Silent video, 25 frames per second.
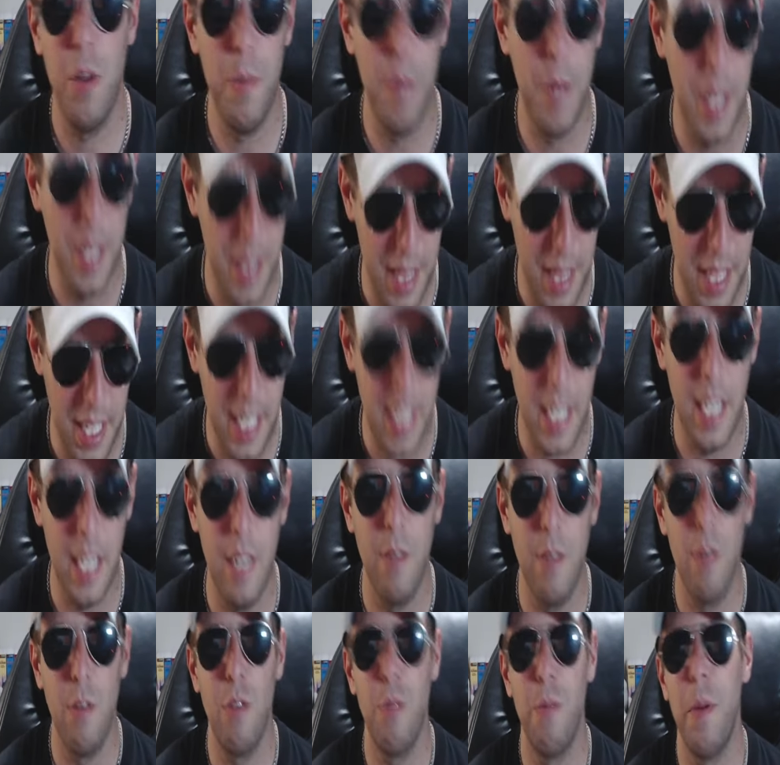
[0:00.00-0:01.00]
I think I
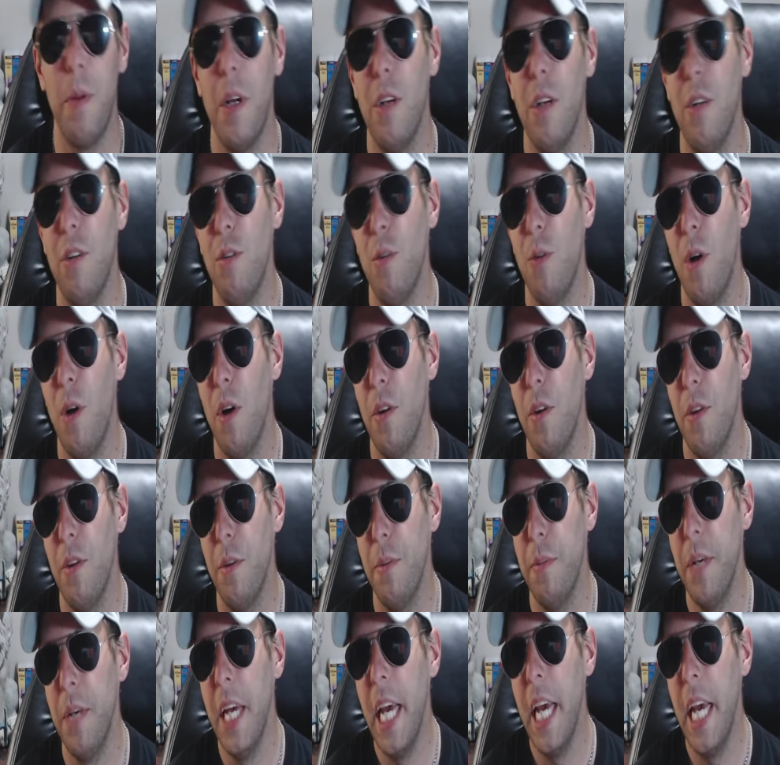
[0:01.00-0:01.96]
responded to all of them.